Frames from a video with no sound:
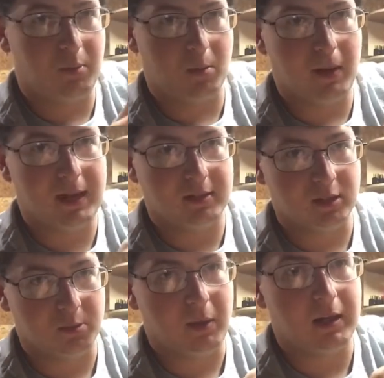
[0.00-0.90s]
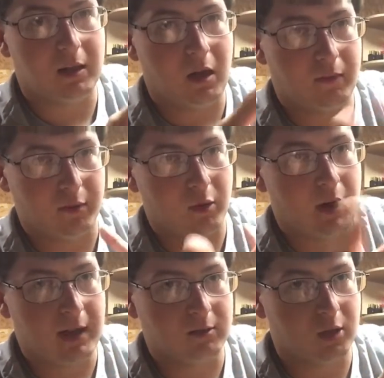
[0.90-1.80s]
your bait suspended off the
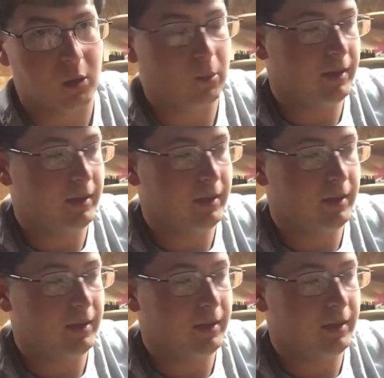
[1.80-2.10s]
ground. So